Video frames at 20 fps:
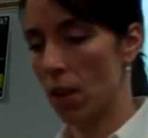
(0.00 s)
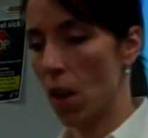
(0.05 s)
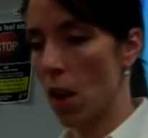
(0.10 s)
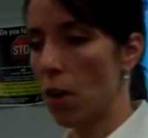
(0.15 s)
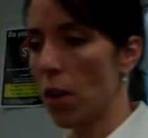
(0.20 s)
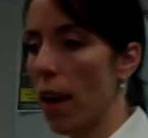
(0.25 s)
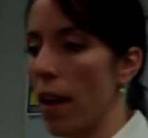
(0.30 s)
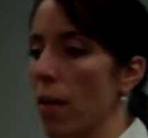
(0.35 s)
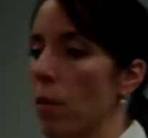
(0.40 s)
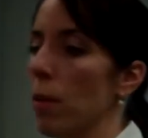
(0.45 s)

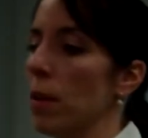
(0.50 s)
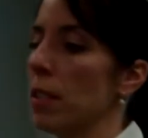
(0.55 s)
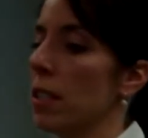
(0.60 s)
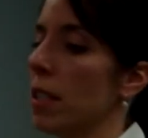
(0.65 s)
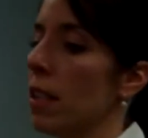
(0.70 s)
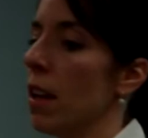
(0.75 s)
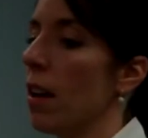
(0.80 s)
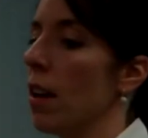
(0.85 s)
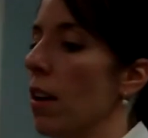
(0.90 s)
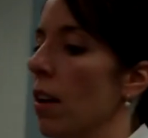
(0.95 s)
Okay, what's
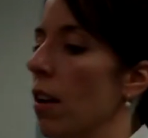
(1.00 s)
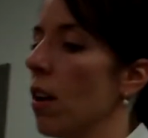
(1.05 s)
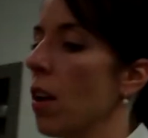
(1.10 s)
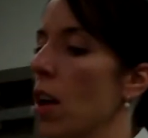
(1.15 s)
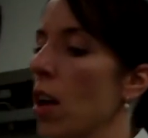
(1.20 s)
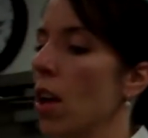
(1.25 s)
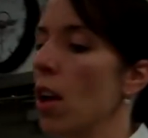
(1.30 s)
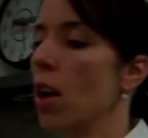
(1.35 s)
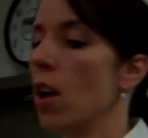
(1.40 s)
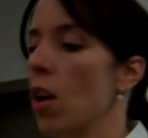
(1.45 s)
the
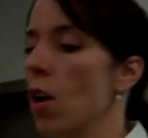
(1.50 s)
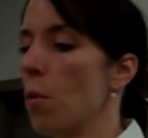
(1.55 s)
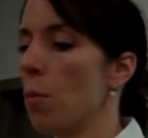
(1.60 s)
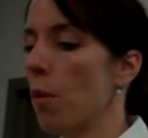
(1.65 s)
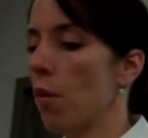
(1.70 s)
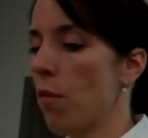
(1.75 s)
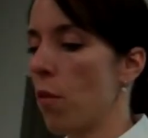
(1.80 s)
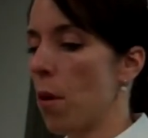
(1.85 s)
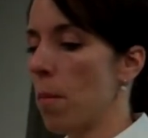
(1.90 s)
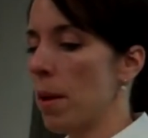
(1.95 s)

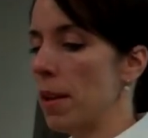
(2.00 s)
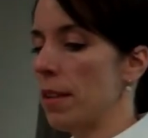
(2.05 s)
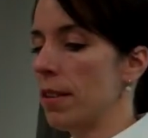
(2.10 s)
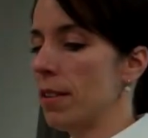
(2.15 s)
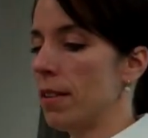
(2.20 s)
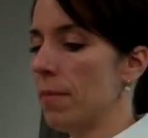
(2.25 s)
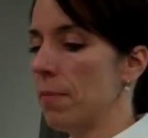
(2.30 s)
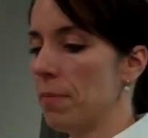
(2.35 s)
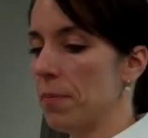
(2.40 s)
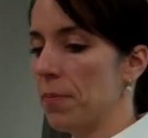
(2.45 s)

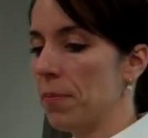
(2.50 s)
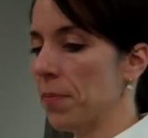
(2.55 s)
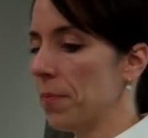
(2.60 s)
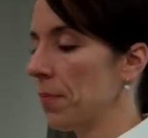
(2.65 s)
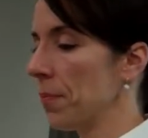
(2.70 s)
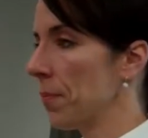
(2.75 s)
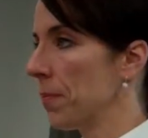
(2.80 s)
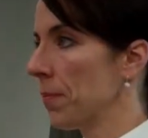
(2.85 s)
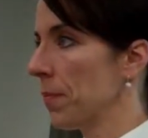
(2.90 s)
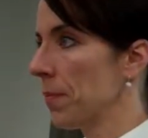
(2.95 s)
performance?
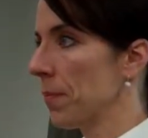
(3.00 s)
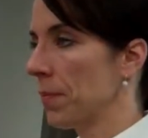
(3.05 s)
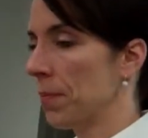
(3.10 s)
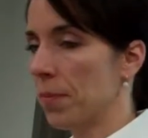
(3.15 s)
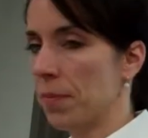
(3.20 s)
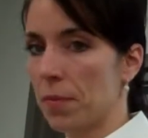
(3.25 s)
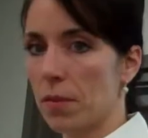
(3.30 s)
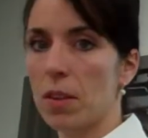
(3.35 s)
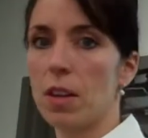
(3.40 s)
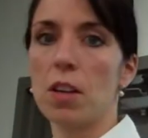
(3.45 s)

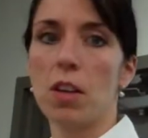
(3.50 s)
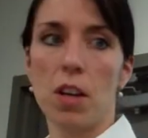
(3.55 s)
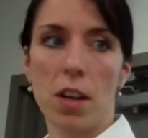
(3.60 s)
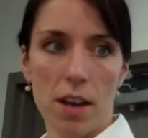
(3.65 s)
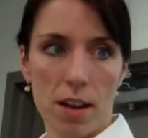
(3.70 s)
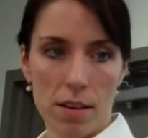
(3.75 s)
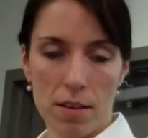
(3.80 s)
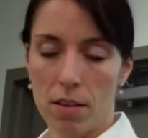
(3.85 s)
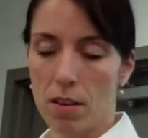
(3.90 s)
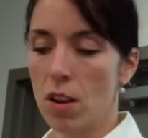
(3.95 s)

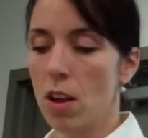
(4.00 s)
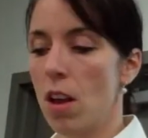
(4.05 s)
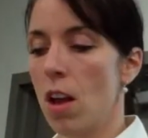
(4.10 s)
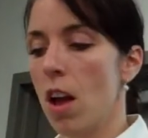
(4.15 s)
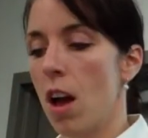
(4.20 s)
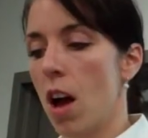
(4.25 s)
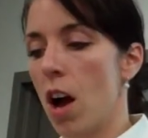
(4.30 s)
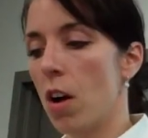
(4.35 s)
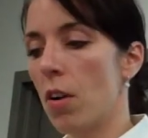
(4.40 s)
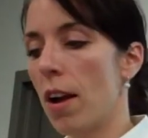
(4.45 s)
Good.
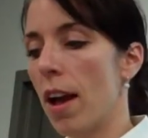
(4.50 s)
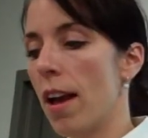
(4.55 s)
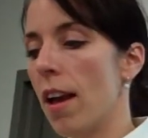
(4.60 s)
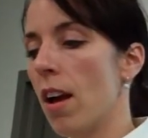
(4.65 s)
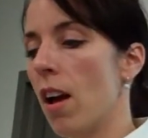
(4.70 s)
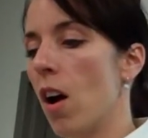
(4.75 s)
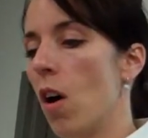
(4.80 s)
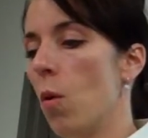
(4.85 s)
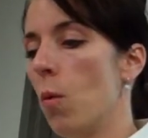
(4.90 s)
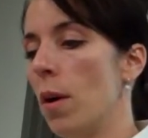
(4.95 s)
Okay,
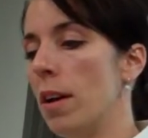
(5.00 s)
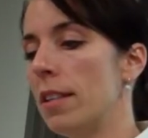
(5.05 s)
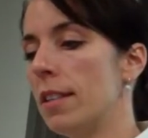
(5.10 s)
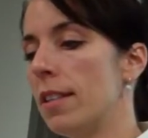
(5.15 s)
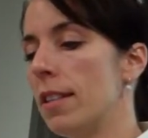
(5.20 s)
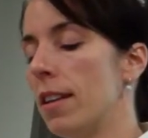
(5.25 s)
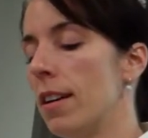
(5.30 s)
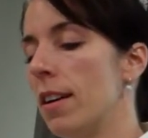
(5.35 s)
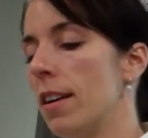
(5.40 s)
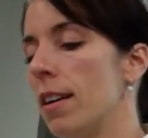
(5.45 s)
what's
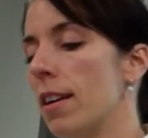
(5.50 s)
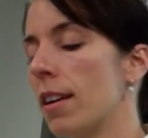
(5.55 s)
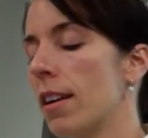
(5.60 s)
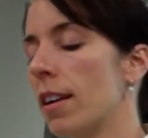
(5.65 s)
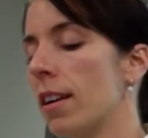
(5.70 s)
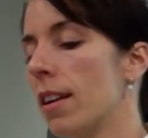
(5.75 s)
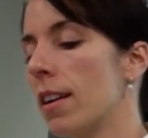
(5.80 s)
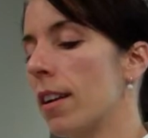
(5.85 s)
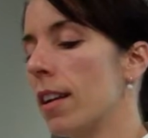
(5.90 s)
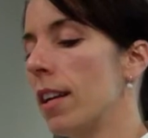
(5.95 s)
the
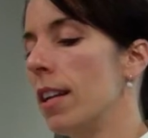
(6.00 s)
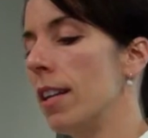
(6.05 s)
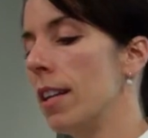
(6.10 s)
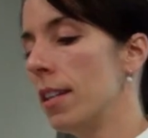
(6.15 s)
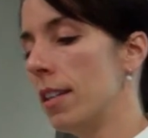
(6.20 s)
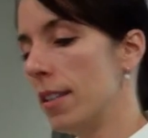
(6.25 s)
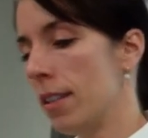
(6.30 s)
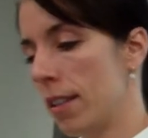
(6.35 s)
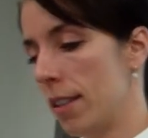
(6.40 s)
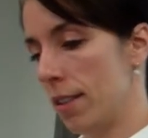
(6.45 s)

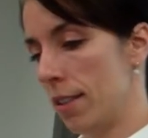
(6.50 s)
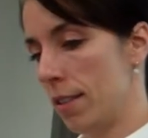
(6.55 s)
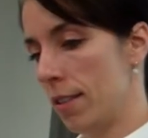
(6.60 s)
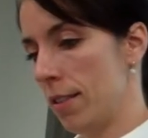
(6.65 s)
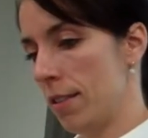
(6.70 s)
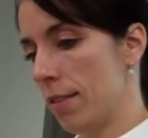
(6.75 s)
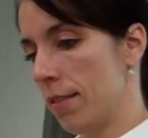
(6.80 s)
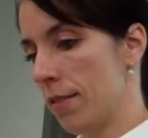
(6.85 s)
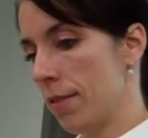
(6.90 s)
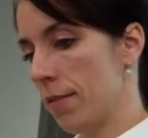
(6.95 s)
condition?
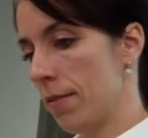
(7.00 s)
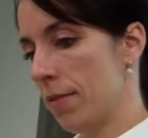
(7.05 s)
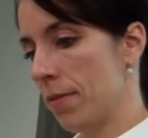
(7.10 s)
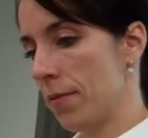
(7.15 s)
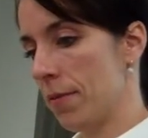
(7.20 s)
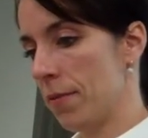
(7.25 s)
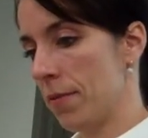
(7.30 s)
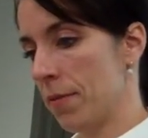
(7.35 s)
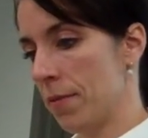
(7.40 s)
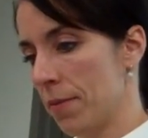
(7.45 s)

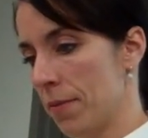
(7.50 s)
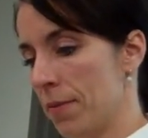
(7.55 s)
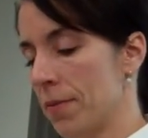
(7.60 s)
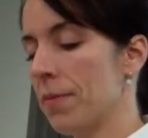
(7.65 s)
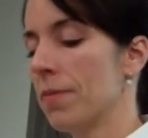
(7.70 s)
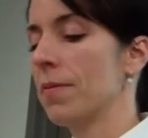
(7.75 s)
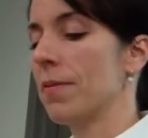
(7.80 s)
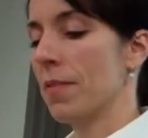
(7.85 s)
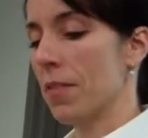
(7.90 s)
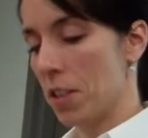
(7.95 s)

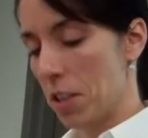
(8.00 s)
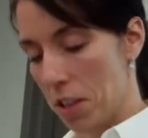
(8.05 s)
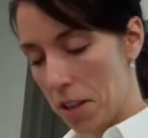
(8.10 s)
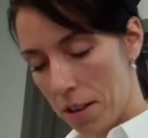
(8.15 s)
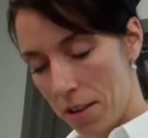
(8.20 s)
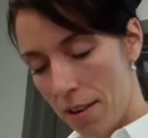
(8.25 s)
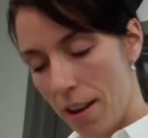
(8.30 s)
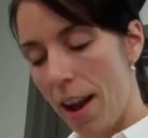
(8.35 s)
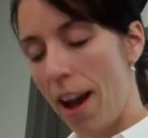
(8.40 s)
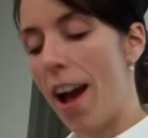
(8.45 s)

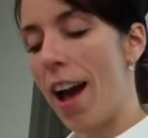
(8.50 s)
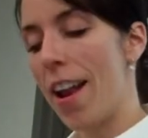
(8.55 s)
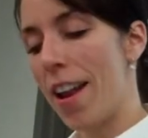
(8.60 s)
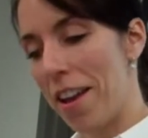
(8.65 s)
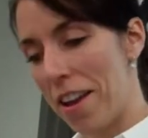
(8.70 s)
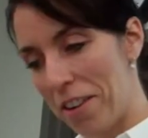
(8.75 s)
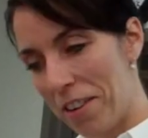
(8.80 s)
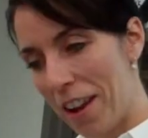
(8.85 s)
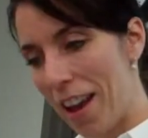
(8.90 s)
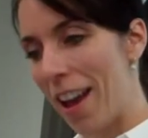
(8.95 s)
You got
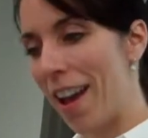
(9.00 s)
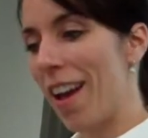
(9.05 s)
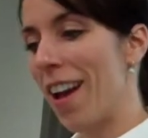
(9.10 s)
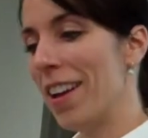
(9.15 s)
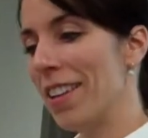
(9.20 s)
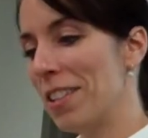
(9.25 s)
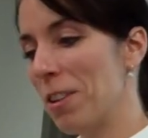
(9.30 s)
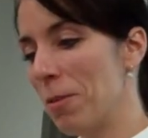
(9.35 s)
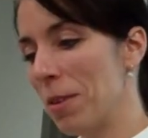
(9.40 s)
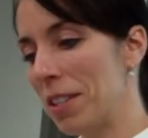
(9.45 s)
it. Okay,
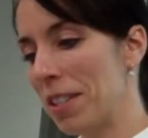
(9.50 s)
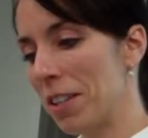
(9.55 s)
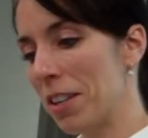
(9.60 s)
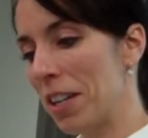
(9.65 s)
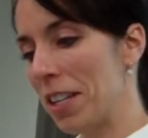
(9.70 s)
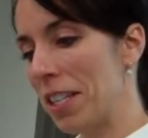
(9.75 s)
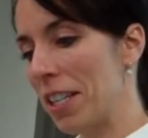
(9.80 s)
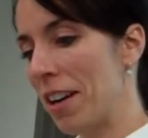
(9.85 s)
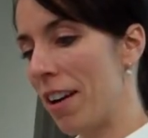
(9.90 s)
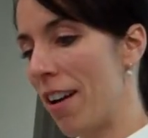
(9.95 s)
and so what's the
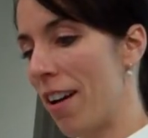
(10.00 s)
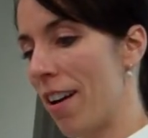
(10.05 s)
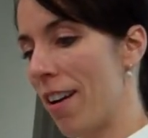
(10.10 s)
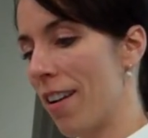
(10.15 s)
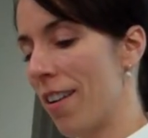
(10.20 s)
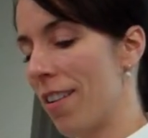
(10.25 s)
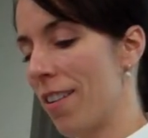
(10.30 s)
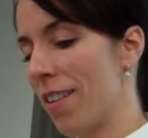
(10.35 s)
criteria?